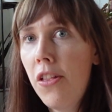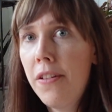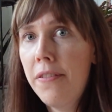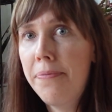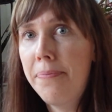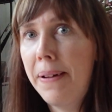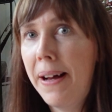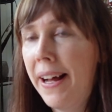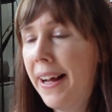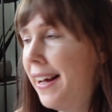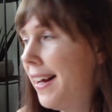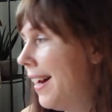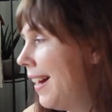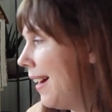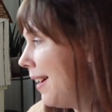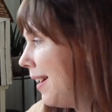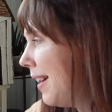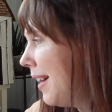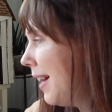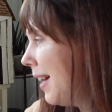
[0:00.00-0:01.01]
of
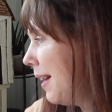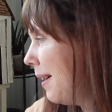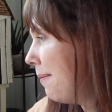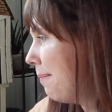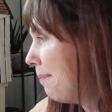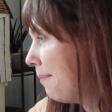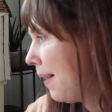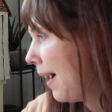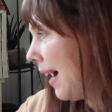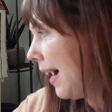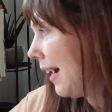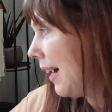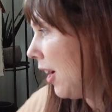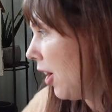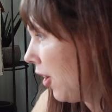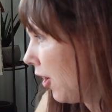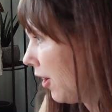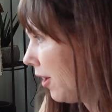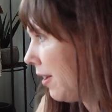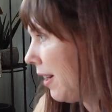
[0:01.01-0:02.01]
my
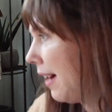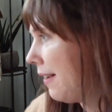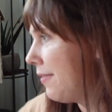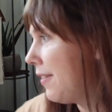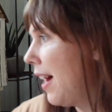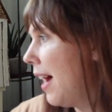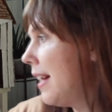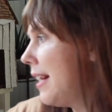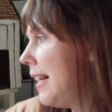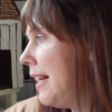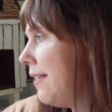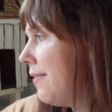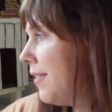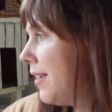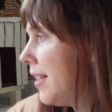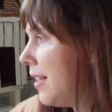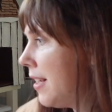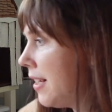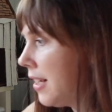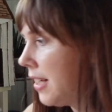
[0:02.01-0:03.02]
art. I've got
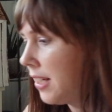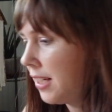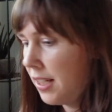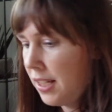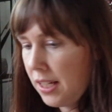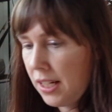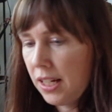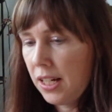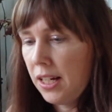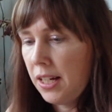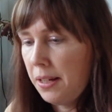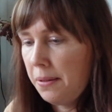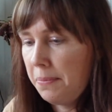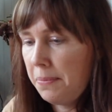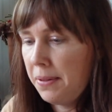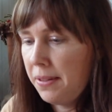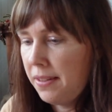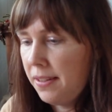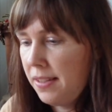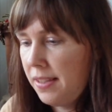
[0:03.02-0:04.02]
even,
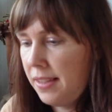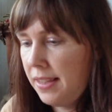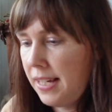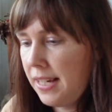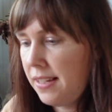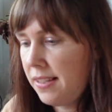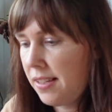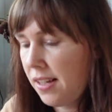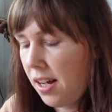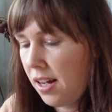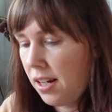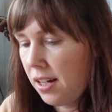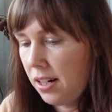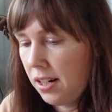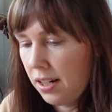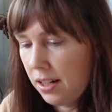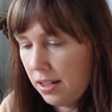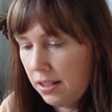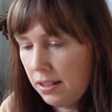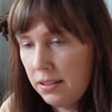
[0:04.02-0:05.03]
these
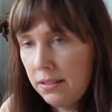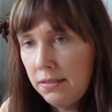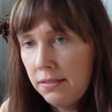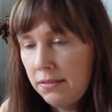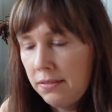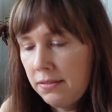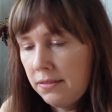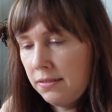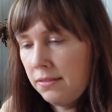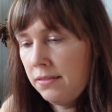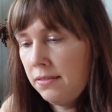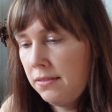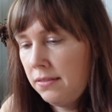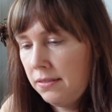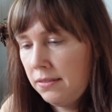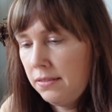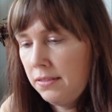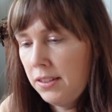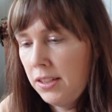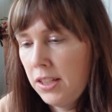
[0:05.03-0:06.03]
are
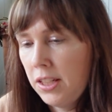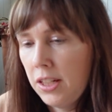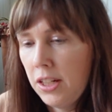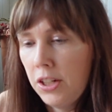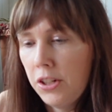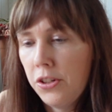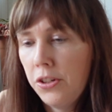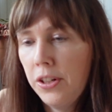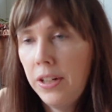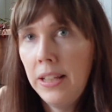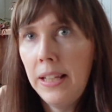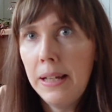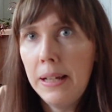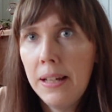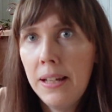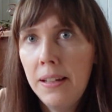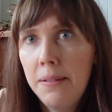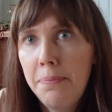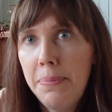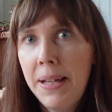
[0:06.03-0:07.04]
acrylic
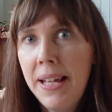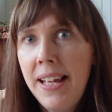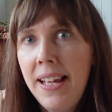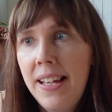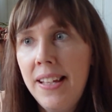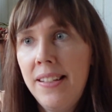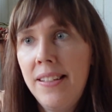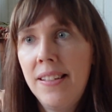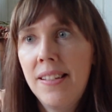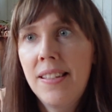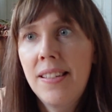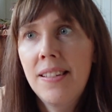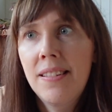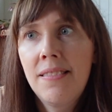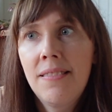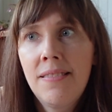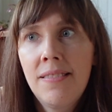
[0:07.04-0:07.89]
pens.